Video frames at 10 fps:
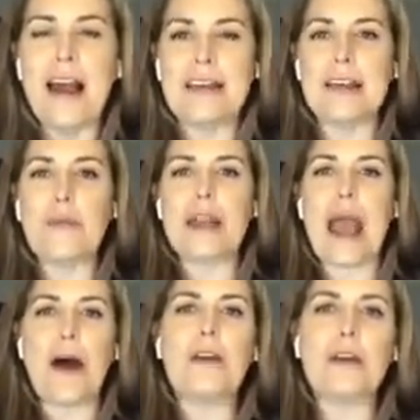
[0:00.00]
As I went
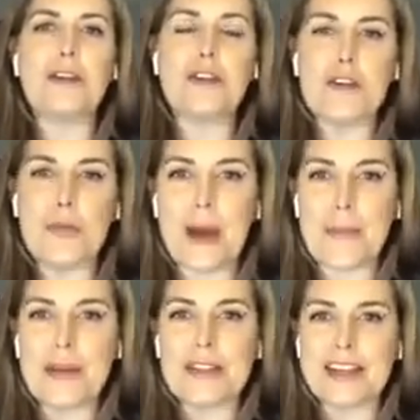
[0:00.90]
out into my
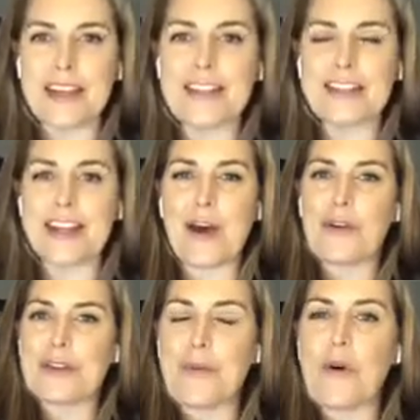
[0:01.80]
business, now
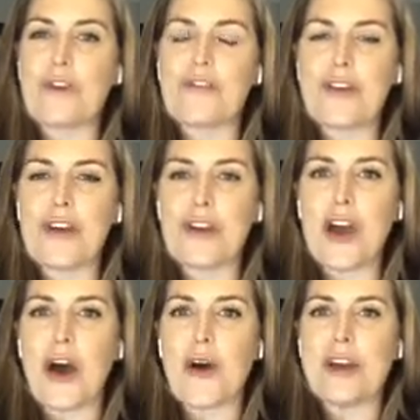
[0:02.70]
what's important for you to
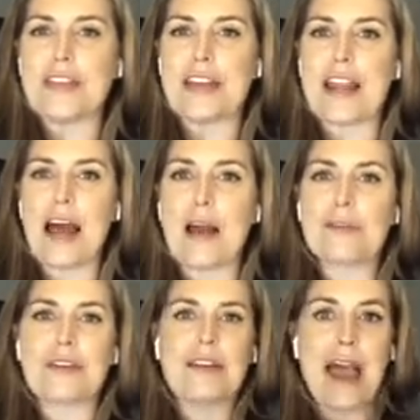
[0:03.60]
know is that I
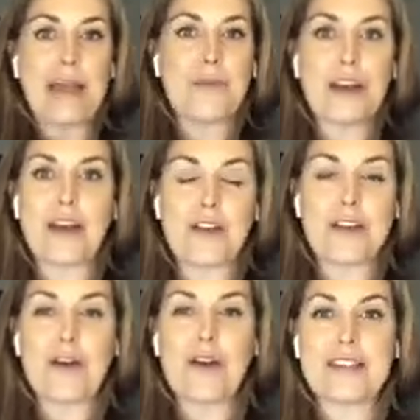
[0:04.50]
had been a
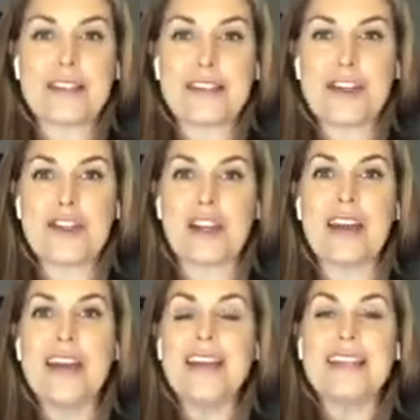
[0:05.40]
clinical
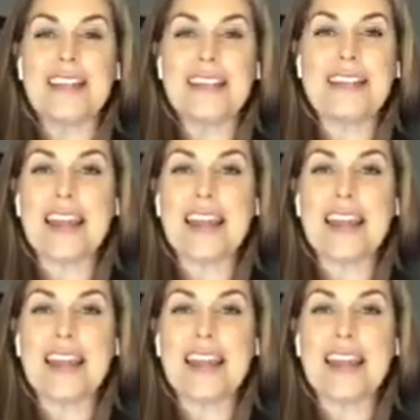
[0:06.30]
esthetician since